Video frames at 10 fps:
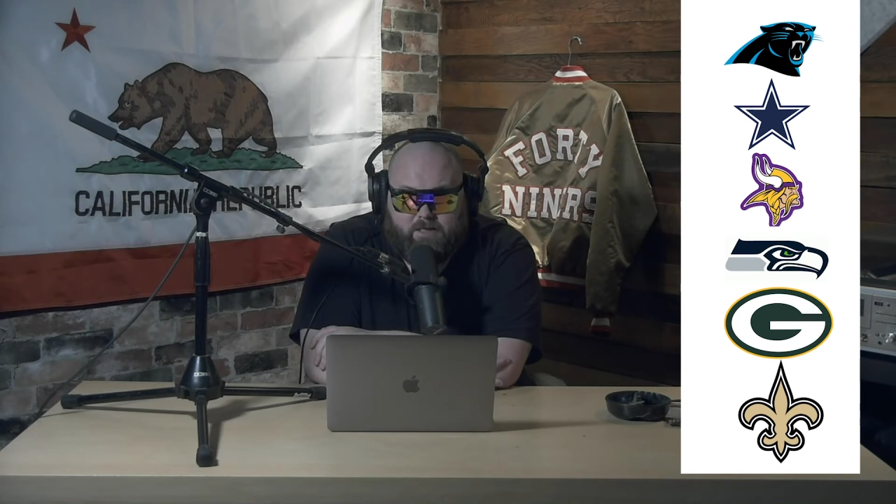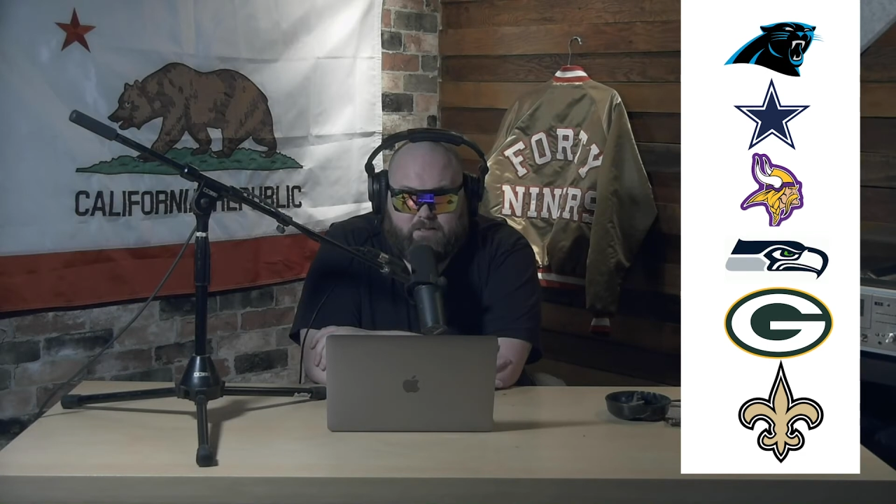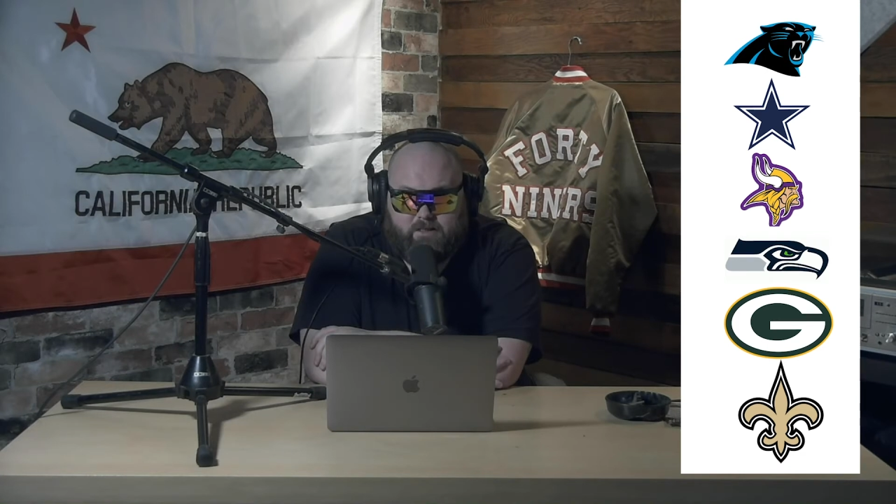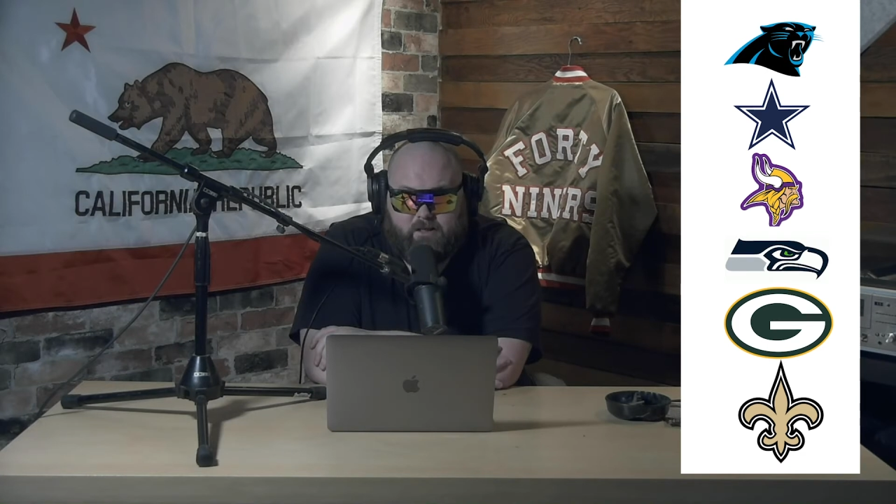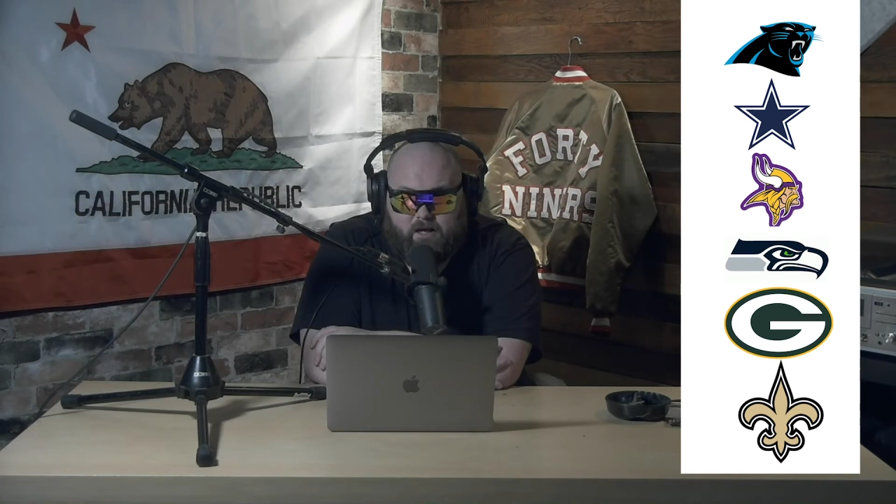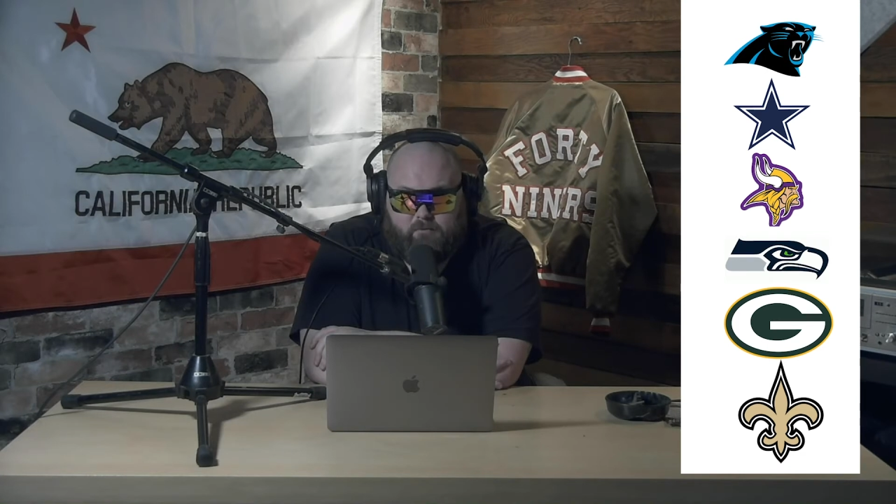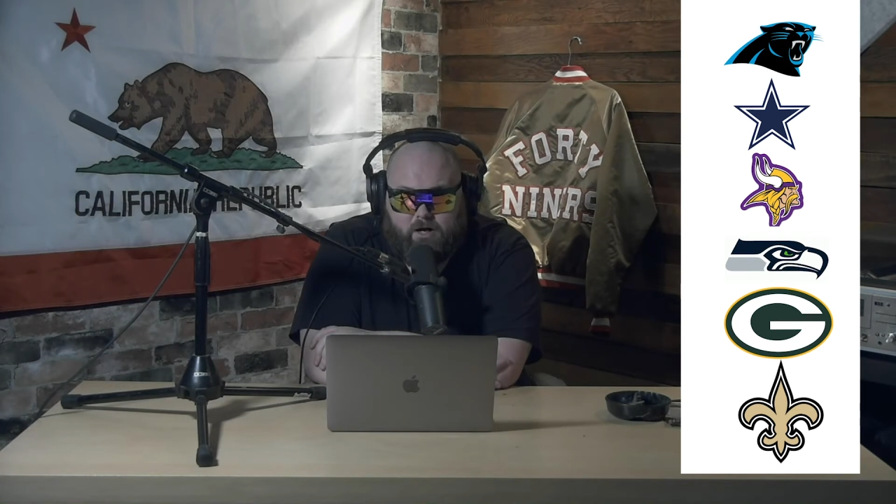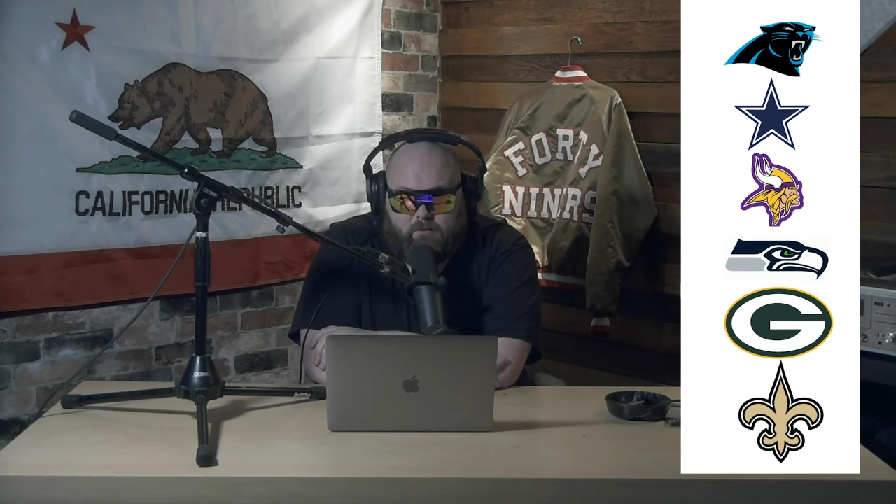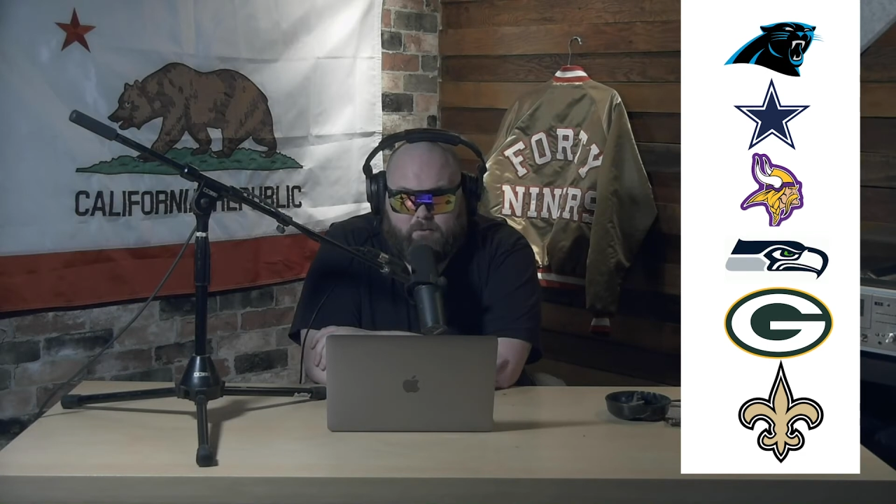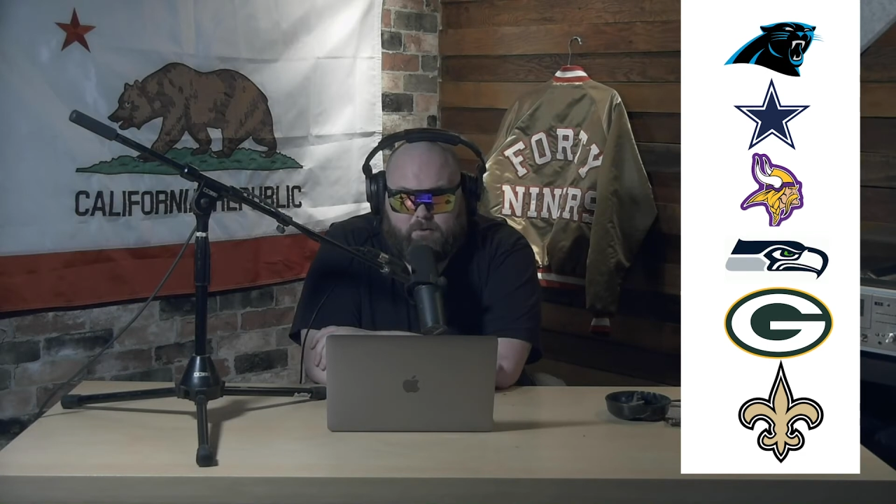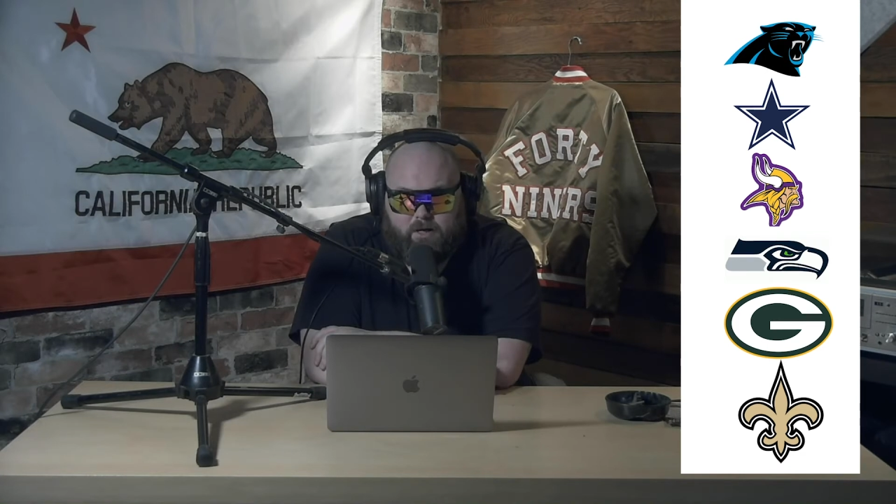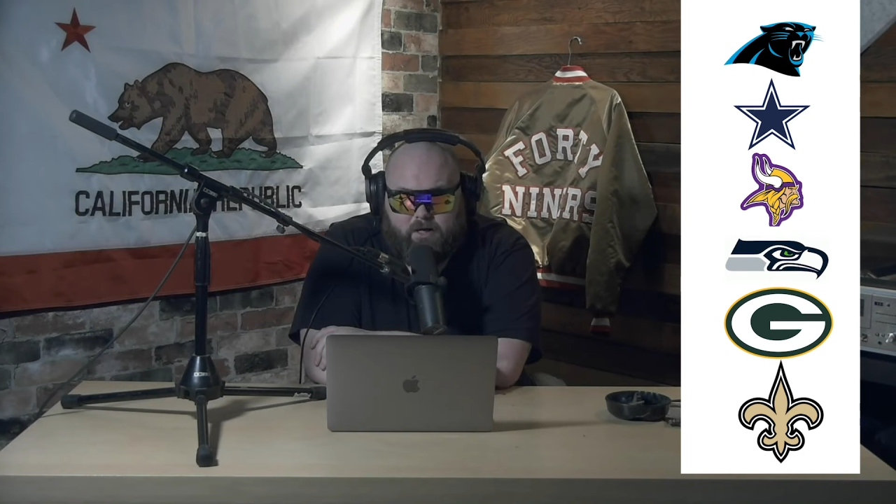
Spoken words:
D-line probably right now.